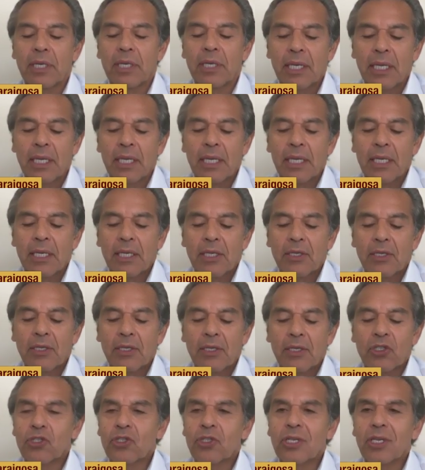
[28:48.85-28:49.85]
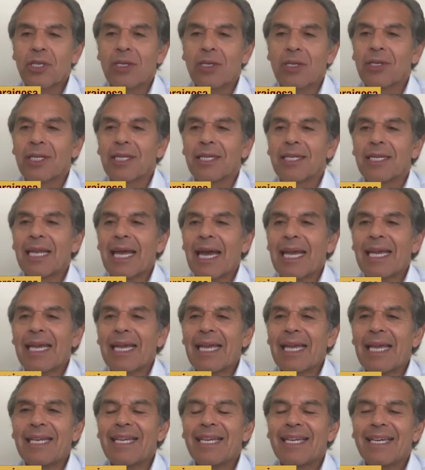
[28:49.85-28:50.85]
And she's still at
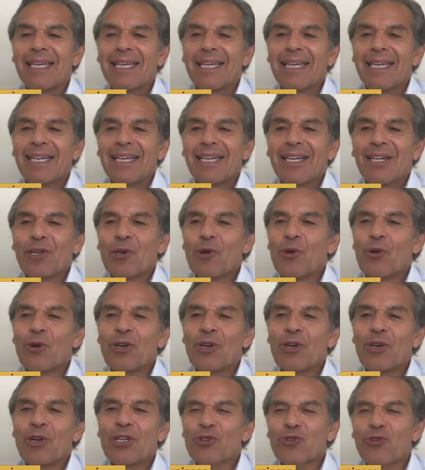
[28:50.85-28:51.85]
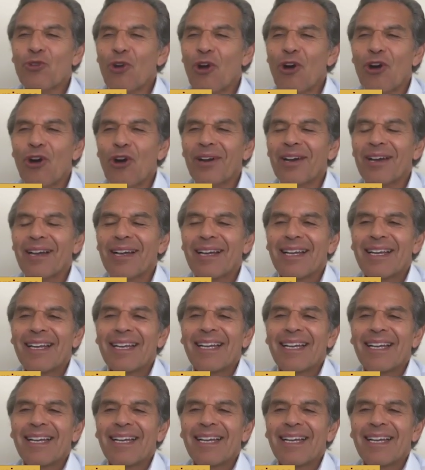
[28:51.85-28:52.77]
90, going strong.